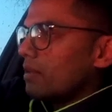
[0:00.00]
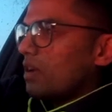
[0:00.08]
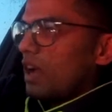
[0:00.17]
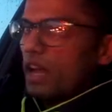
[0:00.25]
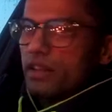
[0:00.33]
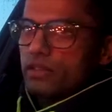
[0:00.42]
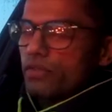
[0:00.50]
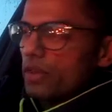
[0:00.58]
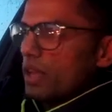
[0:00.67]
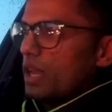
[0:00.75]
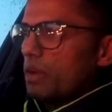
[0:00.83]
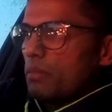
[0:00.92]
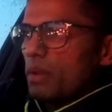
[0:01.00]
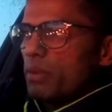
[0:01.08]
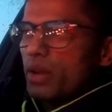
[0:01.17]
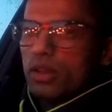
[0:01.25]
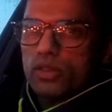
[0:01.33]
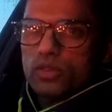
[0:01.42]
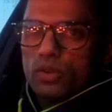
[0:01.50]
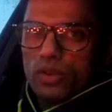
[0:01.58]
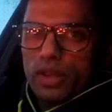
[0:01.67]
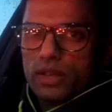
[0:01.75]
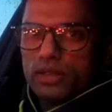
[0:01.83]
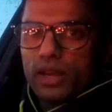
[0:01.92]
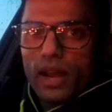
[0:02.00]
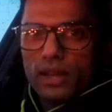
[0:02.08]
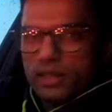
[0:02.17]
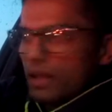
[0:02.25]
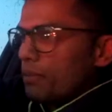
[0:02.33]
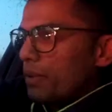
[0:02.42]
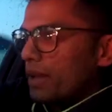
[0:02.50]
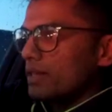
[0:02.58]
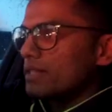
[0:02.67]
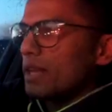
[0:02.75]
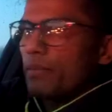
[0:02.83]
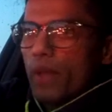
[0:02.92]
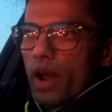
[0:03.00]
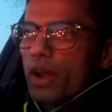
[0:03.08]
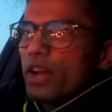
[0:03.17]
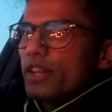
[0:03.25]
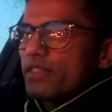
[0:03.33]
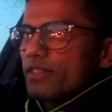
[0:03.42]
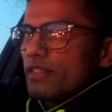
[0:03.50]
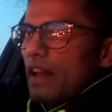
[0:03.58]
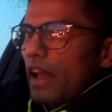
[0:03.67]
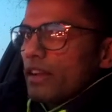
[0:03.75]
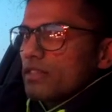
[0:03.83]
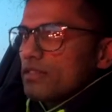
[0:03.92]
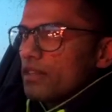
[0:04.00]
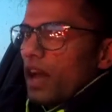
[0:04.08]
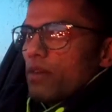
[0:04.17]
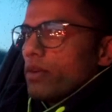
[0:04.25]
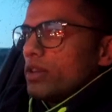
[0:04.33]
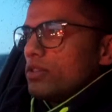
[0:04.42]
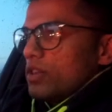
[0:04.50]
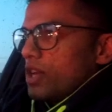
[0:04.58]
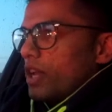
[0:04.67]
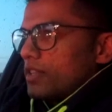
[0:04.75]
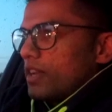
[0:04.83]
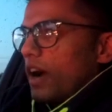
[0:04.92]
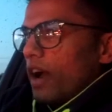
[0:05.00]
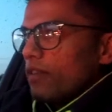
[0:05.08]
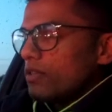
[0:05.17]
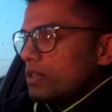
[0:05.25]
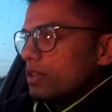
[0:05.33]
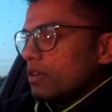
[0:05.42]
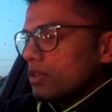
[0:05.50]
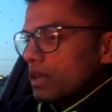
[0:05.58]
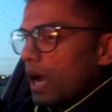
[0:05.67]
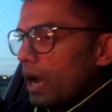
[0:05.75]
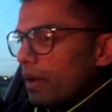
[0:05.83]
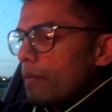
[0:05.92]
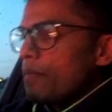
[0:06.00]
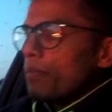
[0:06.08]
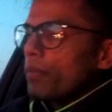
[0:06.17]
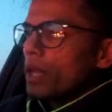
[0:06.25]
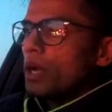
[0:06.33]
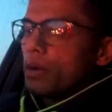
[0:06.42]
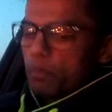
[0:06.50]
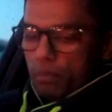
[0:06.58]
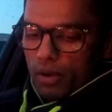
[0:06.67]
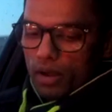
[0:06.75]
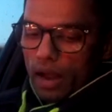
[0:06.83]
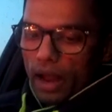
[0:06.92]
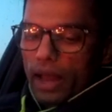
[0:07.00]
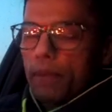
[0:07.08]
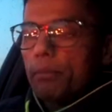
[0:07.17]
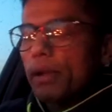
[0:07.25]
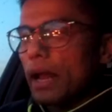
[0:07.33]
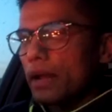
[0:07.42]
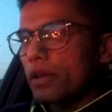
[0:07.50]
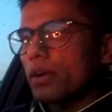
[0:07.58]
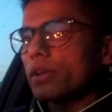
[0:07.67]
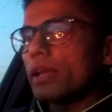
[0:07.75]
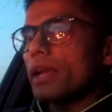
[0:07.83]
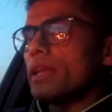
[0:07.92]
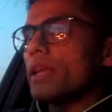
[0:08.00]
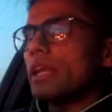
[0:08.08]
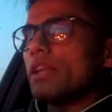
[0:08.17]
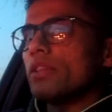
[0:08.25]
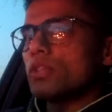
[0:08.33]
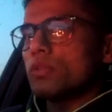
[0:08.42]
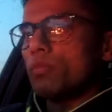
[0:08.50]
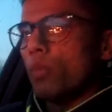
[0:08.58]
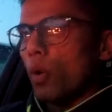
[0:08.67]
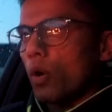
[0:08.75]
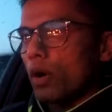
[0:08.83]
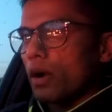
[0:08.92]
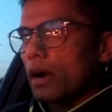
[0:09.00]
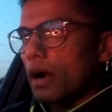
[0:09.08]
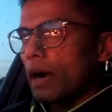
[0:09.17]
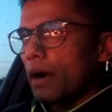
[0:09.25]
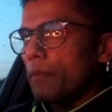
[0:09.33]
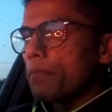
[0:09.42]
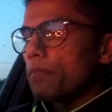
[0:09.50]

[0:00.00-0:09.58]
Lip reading: Had this for a year, maybe another 2 years guys, depends. I'm not like that rich to change car every single time, but I am planning on getting another small car